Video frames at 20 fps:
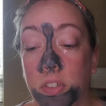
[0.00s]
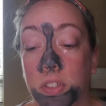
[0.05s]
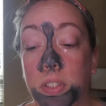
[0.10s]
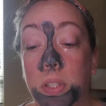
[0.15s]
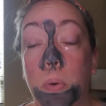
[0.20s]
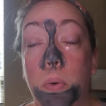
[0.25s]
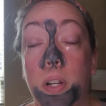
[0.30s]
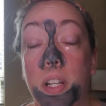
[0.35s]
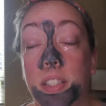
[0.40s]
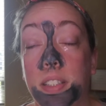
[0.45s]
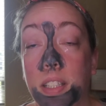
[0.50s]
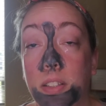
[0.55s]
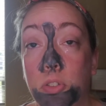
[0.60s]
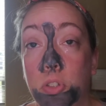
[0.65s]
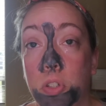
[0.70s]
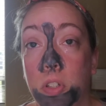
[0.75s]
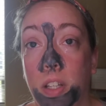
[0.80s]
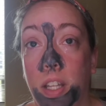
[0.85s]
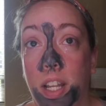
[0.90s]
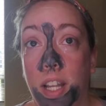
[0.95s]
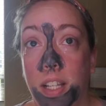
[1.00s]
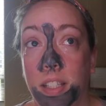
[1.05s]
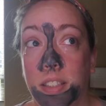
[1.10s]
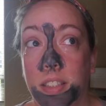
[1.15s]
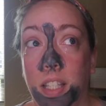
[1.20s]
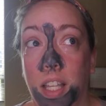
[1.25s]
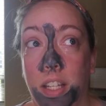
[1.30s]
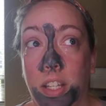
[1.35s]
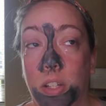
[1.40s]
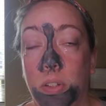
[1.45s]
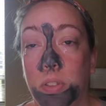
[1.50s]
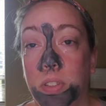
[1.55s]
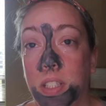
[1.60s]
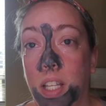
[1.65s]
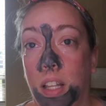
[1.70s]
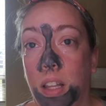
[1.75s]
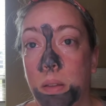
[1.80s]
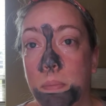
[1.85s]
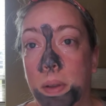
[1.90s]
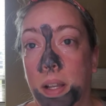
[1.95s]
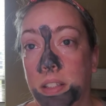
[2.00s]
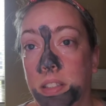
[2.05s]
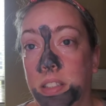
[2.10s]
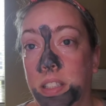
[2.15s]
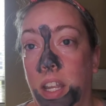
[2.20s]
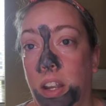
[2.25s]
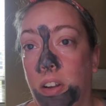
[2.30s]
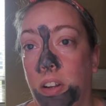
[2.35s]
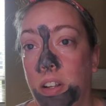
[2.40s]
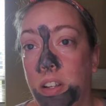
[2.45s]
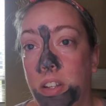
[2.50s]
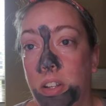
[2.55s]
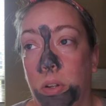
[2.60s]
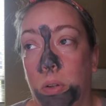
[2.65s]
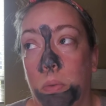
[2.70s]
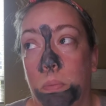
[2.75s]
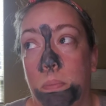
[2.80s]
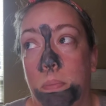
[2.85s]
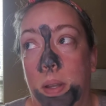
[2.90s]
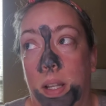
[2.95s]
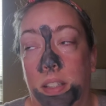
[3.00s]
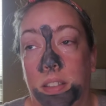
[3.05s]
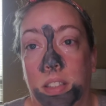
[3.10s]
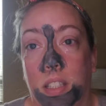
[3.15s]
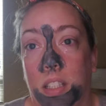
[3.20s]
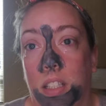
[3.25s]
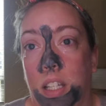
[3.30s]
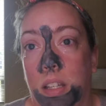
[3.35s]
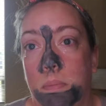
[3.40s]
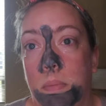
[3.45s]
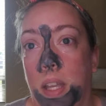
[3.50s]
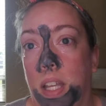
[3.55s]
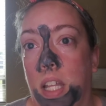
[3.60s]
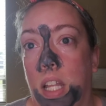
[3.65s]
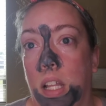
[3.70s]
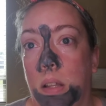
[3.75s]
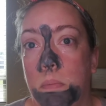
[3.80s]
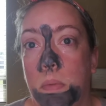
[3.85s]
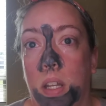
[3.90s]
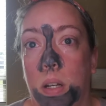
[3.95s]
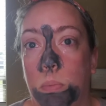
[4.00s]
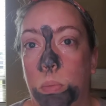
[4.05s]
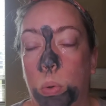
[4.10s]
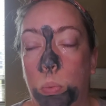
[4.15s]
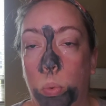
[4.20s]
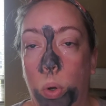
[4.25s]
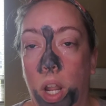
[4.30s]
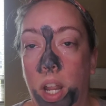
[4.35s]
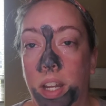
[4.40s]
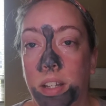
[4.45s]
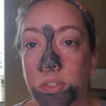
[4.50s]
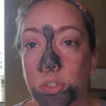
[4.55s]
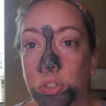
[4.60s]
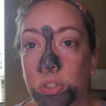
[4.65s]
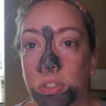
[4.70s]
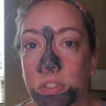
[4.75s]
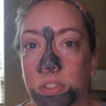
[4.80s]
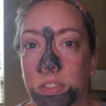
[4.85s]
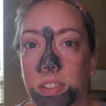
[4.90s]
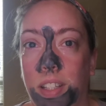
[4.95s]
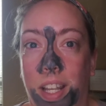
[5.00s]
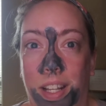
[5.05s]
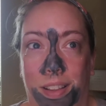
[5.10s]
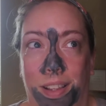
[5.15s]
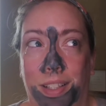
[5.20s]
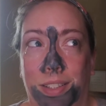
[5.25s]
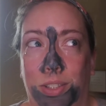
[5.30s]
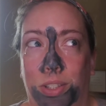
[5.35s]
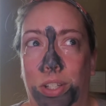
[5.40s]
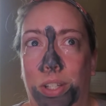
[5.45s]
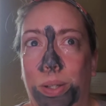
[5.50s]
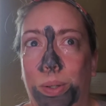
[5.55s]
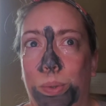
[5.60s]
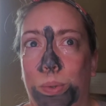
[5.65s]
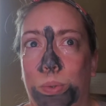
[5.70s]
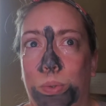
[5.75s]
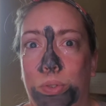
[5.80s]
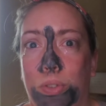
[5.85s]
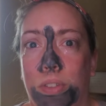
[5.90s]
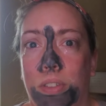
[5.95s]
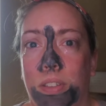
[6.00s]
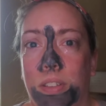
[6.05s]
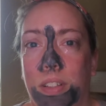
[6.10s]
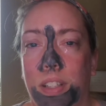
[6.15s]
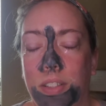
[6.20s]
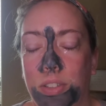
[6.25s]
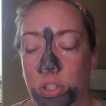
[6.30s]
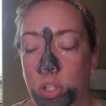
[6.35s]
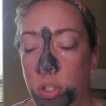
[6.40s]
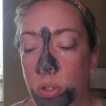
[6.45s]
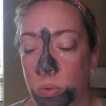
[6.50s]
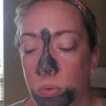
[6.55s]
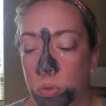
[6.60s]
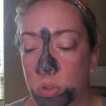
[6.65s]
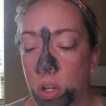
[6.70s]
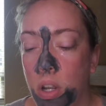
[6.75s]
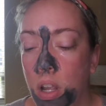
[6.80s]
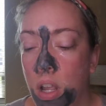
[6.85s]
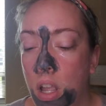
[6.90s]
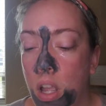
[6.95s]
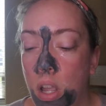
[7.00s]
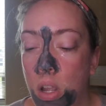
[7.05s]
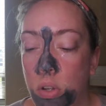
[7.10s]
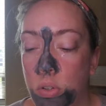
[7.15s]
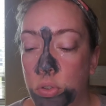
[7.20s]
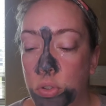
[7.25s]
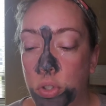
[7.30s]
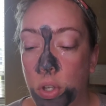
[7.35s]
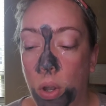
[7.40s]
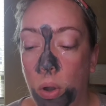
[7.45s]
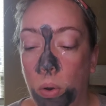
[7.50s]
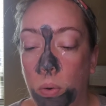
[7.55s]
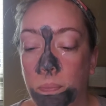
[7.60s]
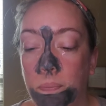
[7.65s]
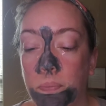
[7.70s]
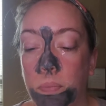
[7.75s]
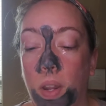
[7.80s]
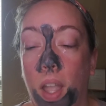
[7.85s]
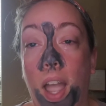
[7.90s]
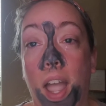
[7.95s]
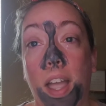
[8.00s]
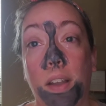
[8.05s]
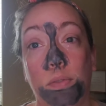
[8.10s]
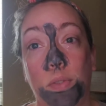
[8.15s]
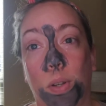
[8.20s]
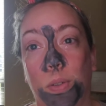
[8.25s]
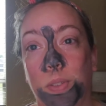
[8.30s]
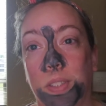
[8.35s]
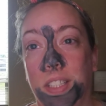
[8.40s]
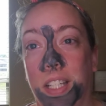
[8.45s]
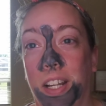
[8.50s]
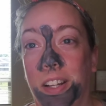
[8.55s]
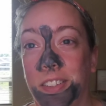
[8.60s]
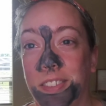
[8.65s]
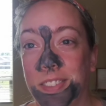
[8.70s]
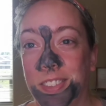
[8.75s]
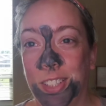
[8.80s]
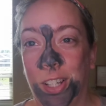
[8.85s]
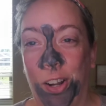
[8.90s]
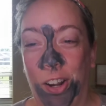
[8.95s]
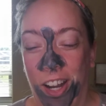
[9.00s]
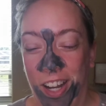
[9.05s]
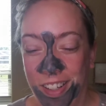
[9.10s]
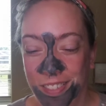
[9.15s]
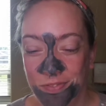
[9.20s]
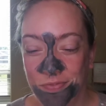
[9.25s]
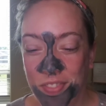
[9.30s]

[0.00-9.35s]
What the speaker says: So essentially it's like you sell a mascara, you're basically making minimum wage. Like that's huge. That's huge. So I have notes here, sorry.